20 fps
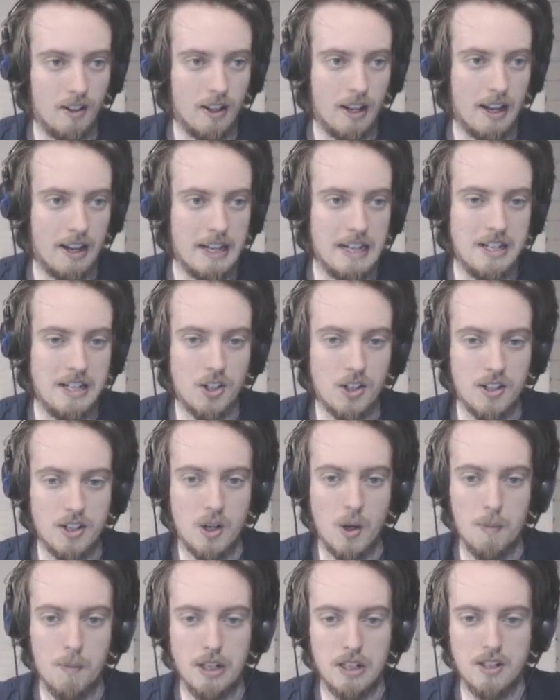and he's just
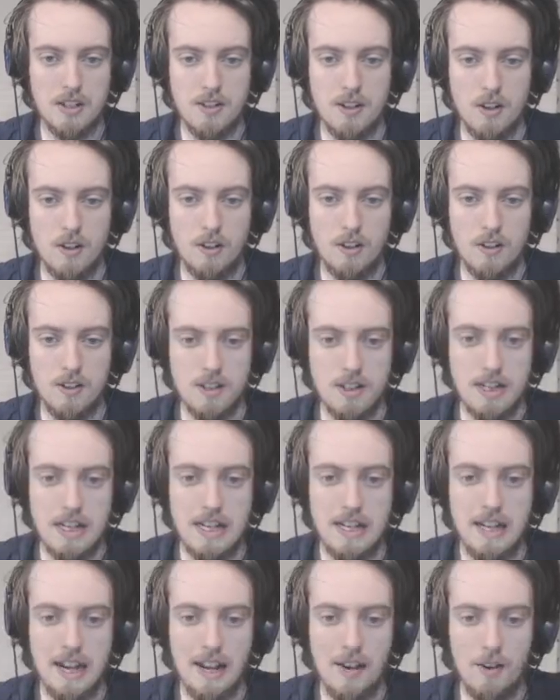in objects and tokens,
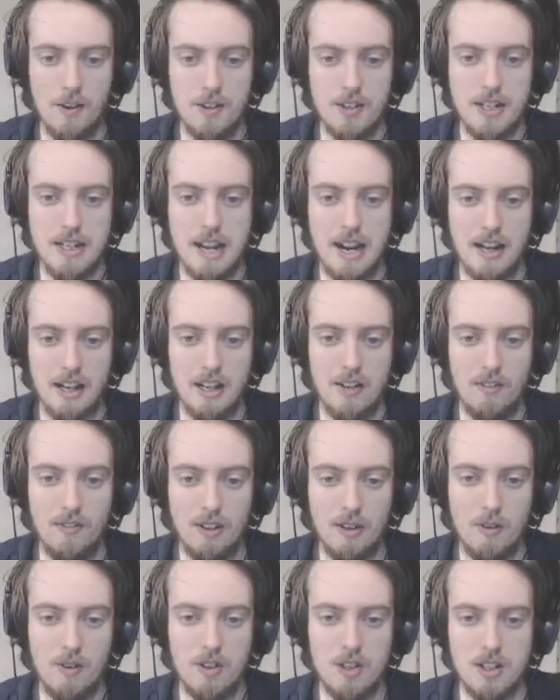he cannot see
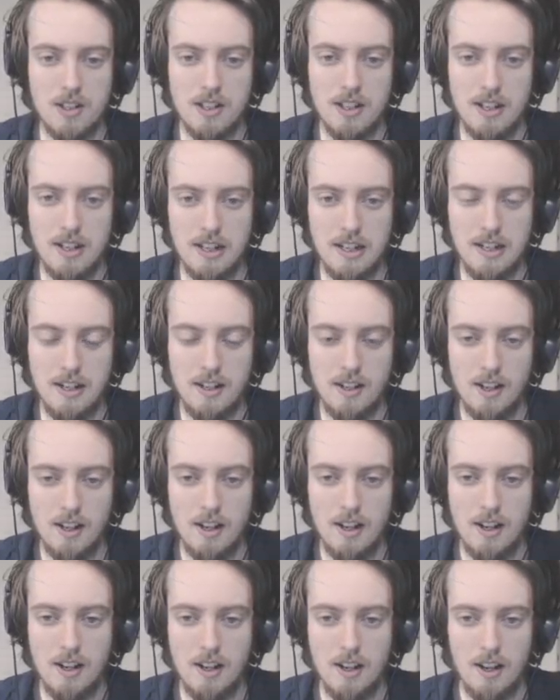anything which is in the
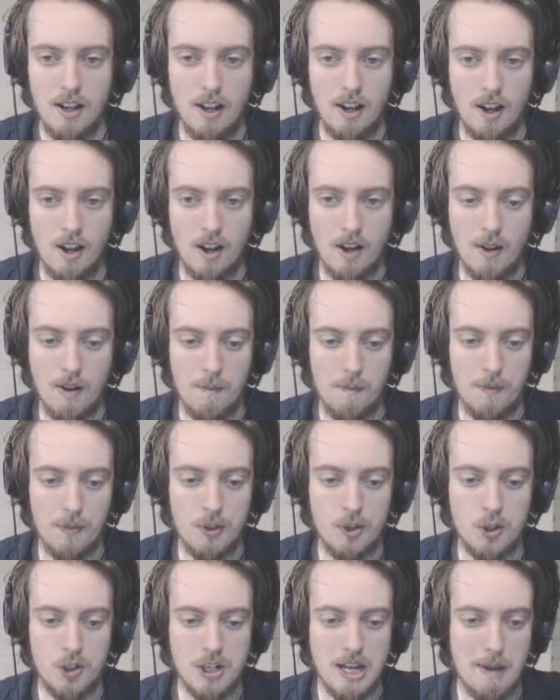
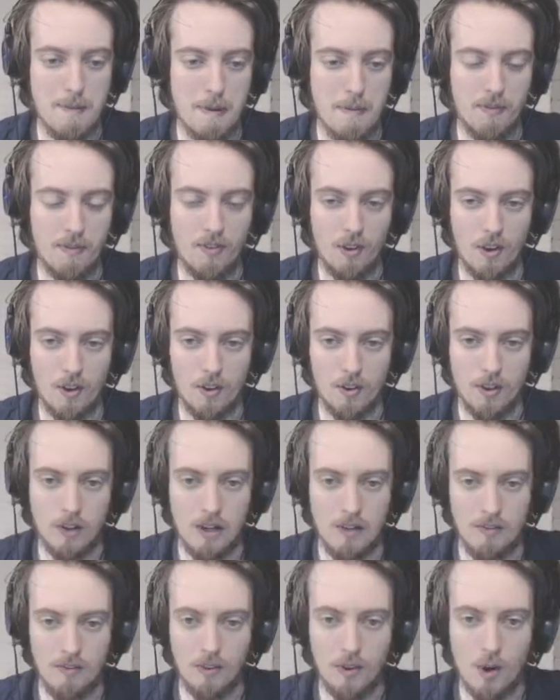GM
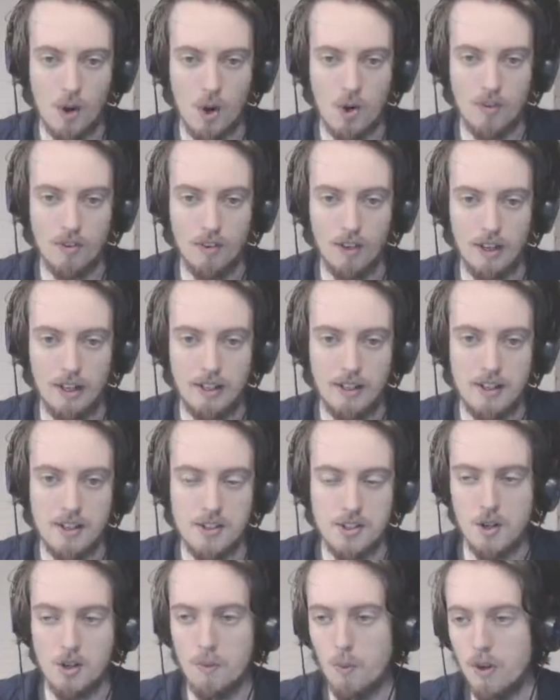info overlay.
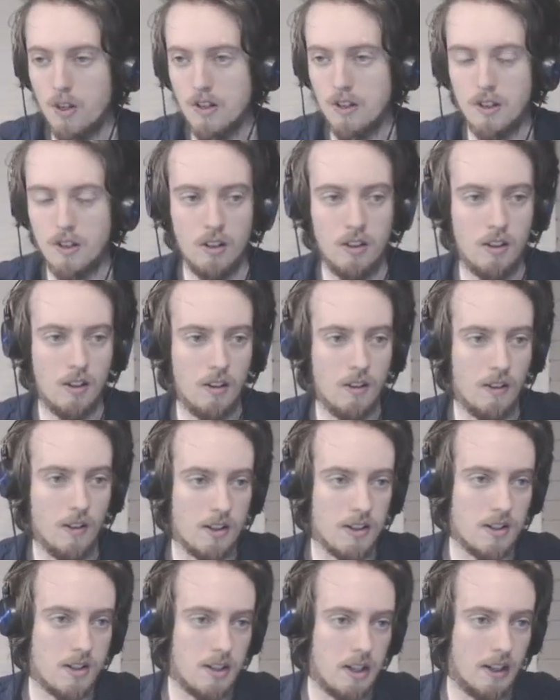So what you could do
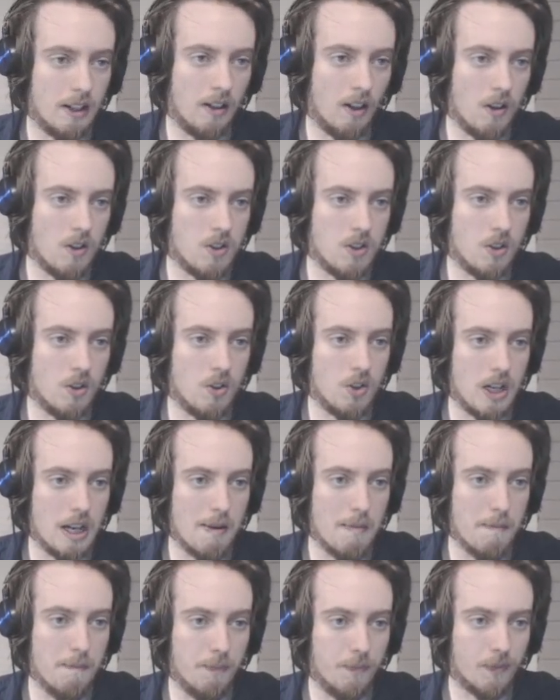is, you can go to your
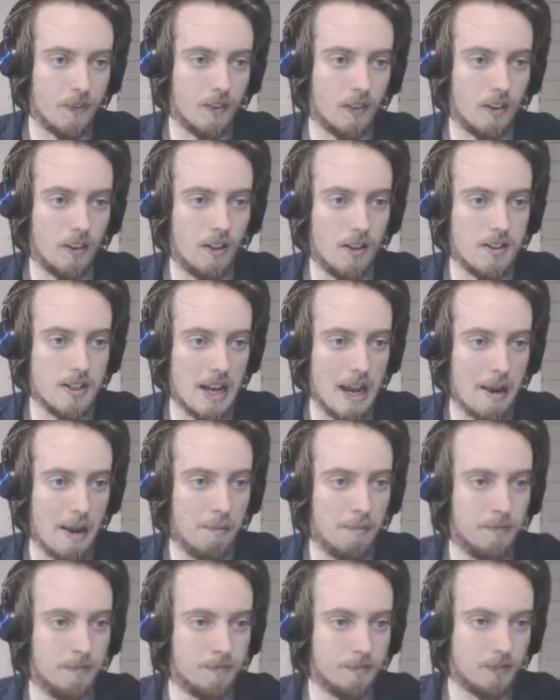GM
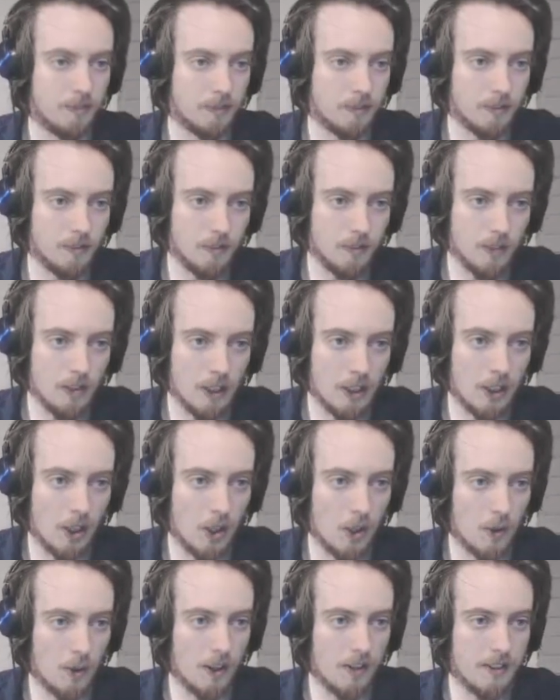tab, and
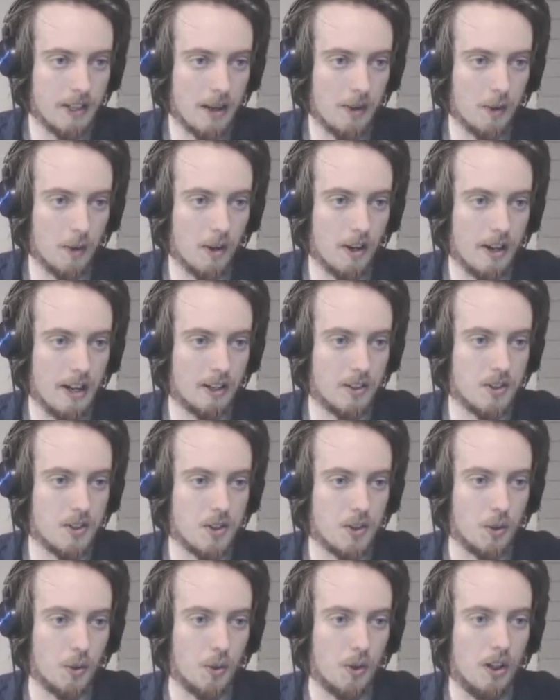go down to our next
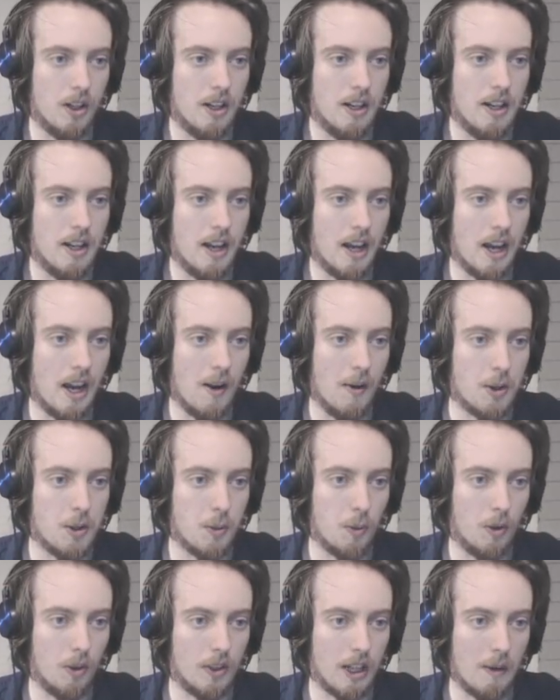tool, which
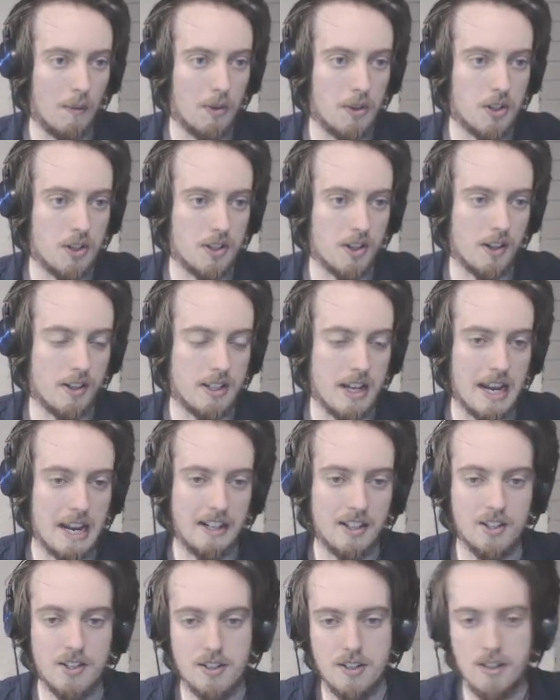we'll look at, which is our
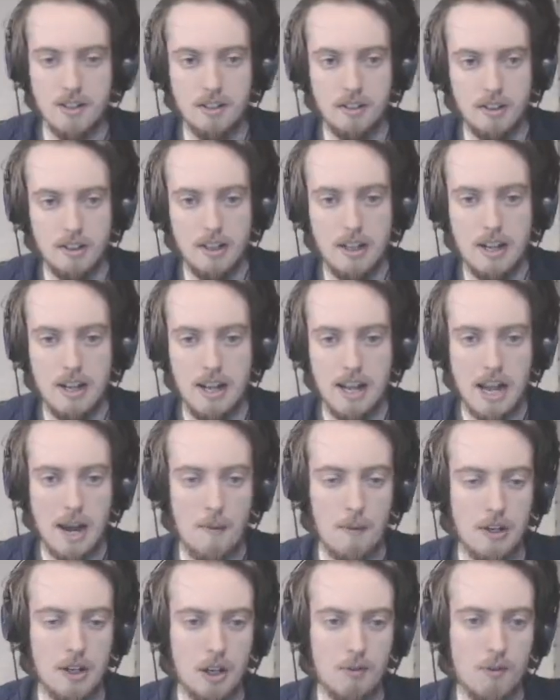text.
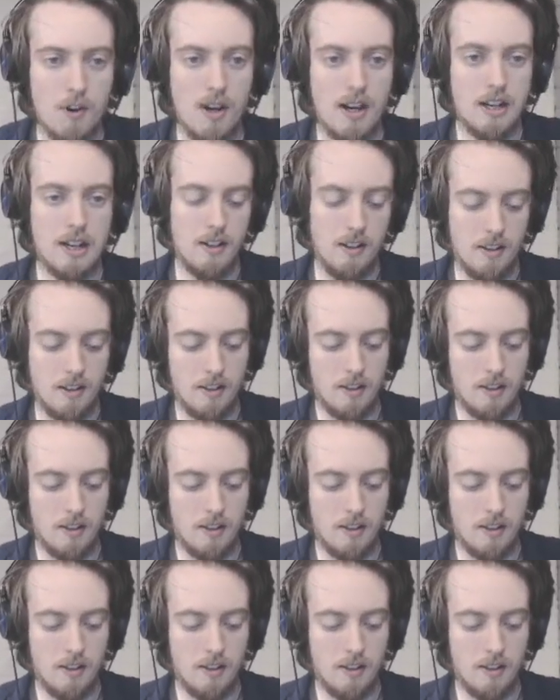And we can write